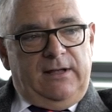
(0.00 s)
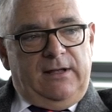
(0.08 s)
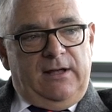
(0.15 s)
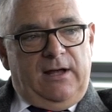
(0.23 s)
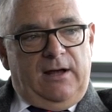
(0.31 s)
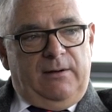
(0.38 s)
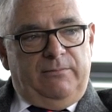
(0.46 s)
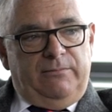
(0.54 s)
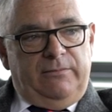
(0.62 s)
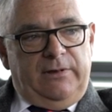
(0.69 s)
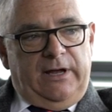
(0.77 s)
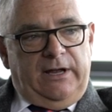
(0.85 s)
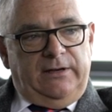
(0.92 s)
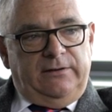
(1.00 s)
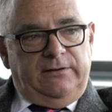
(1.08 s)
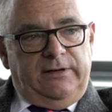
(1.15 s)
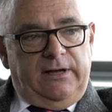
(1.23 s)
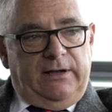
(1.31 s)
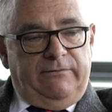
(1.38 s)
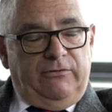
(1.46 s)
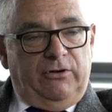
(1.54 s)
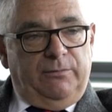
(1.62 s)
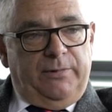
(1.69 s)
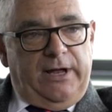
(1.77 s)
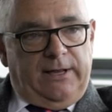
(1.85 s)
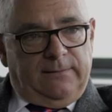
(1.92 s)
um, and yeah, I haven't
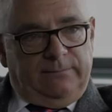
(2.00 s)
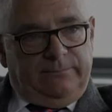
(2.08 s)
looked back.